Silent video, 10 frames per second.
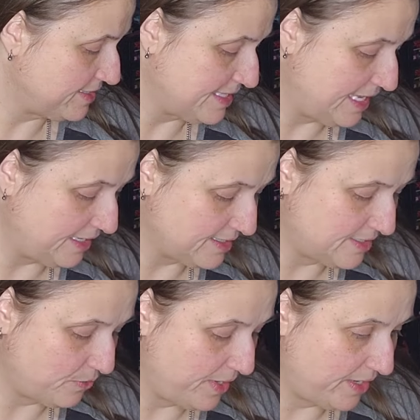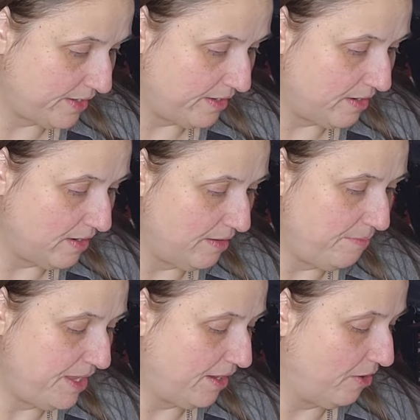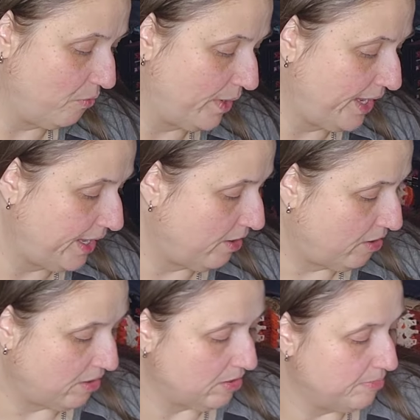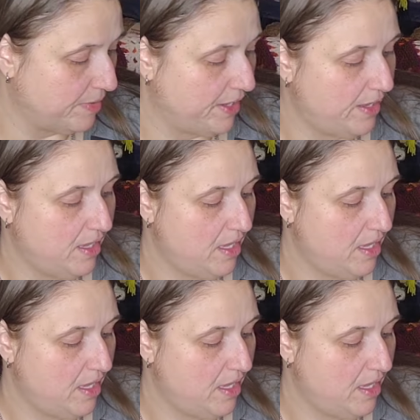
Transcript: things so we can be on our way and all, but